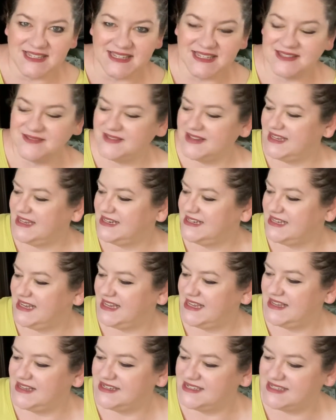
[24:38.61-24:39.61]
This one can
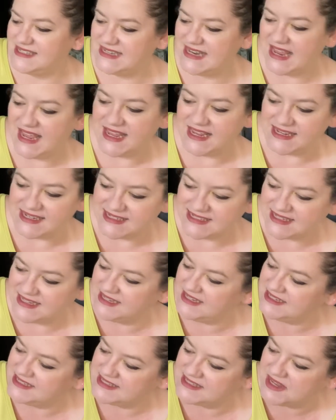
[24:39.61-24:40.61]
take you just days.
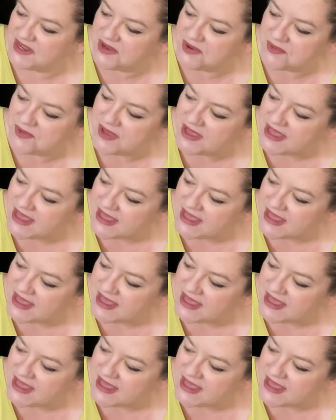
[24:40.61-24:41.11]
So